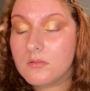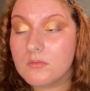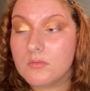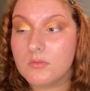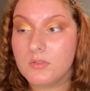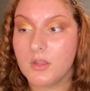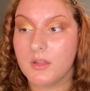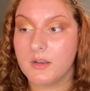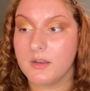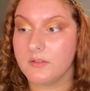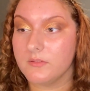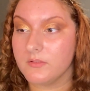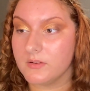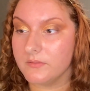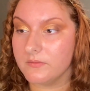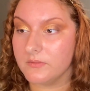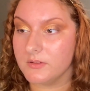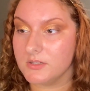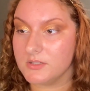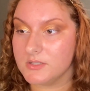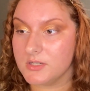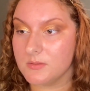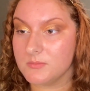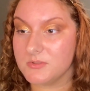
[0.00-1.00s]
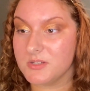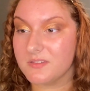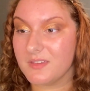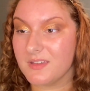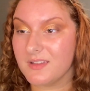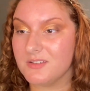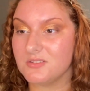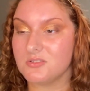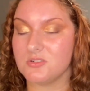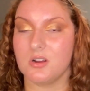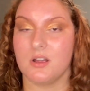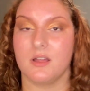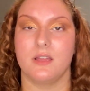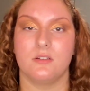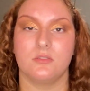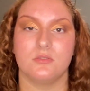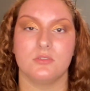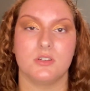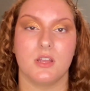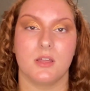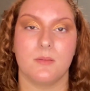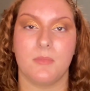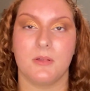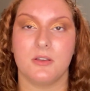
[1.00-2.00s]
Not even a V shape, just like a triangle
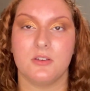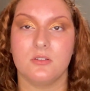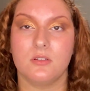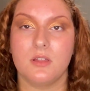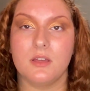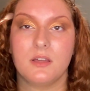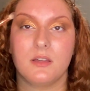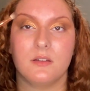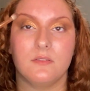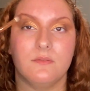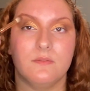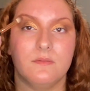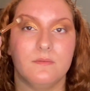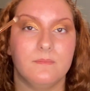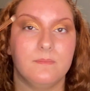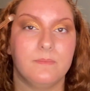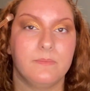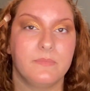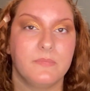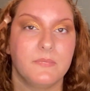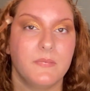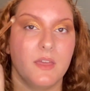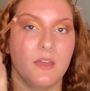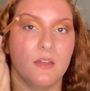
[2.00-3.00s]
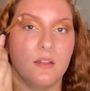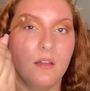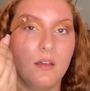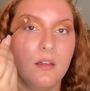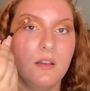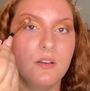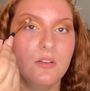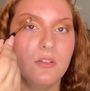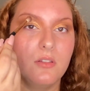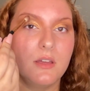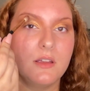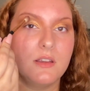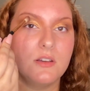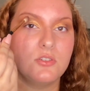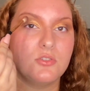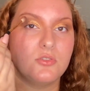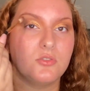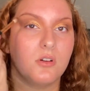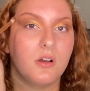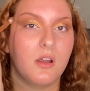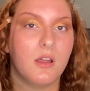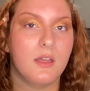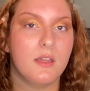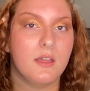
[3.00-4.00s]
shape. I do like a
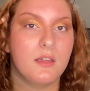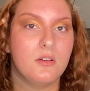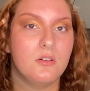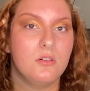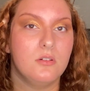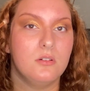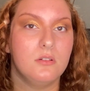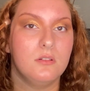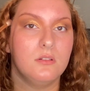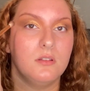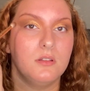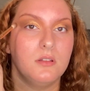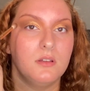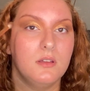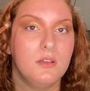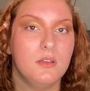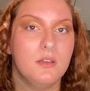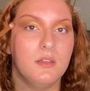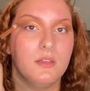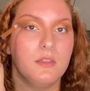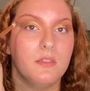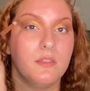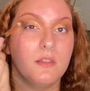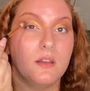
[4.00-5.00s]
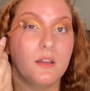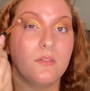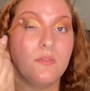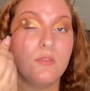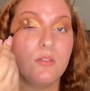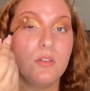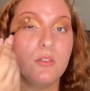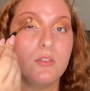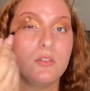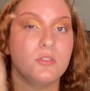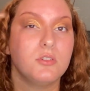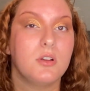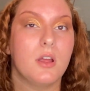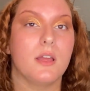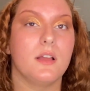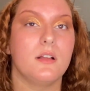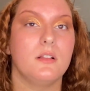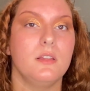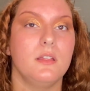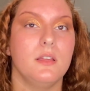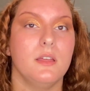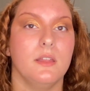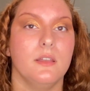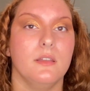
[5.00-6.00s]
triangle, and then I fill the
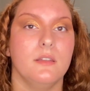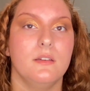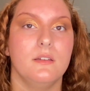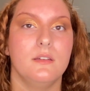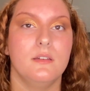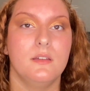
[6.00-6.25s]
triangle in.